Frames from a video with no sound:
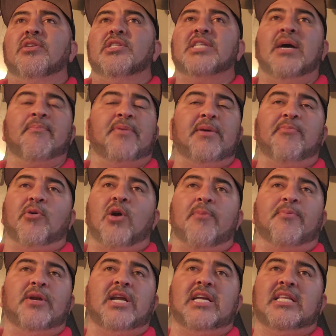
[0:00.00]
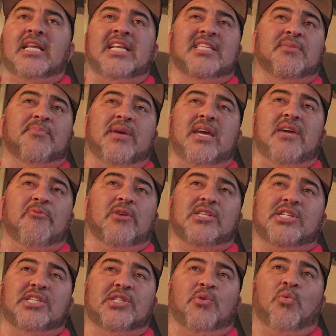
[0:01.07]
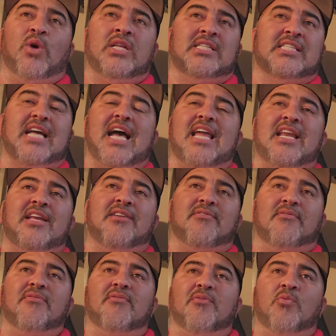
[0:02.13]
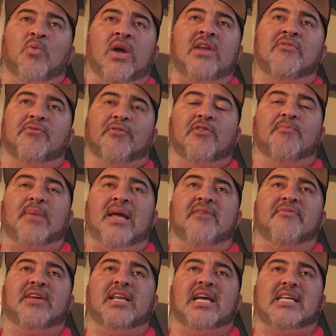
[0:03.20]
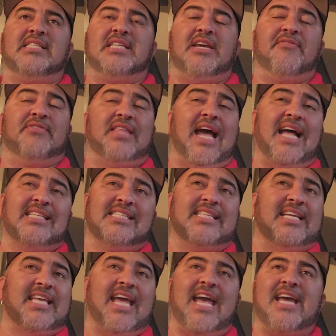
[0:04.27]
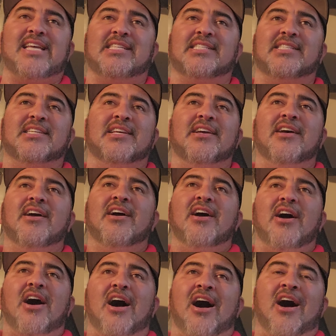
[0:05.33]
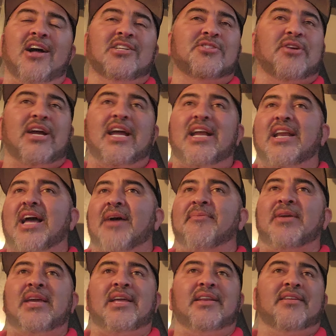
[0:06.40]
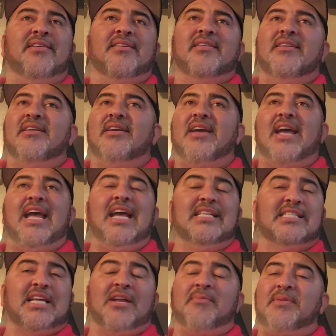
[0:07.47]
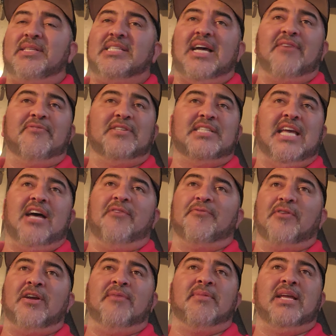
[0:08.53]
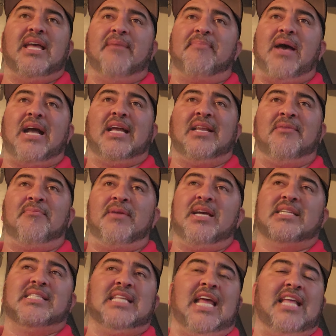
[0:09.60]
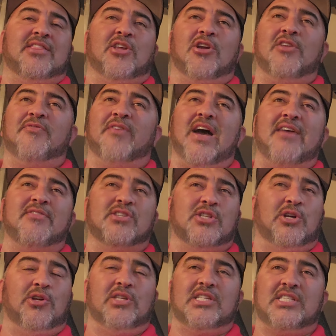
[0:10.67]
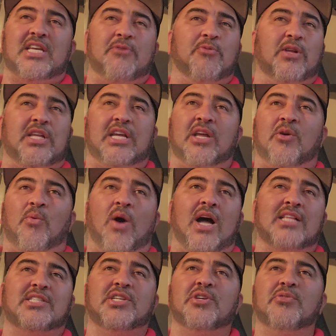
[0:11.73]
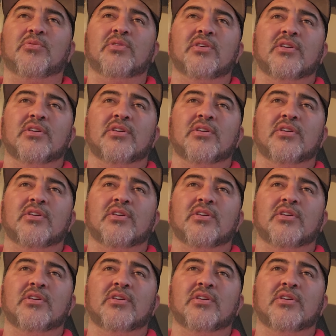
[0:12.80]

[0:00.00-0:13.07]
some people are predicting it to be, which is a one-sided win for Benavidez. If that's the case, Andre, I mean, it's going to be tough as hell for him to get back in the mix. And at 35 years old, is he really going to want to?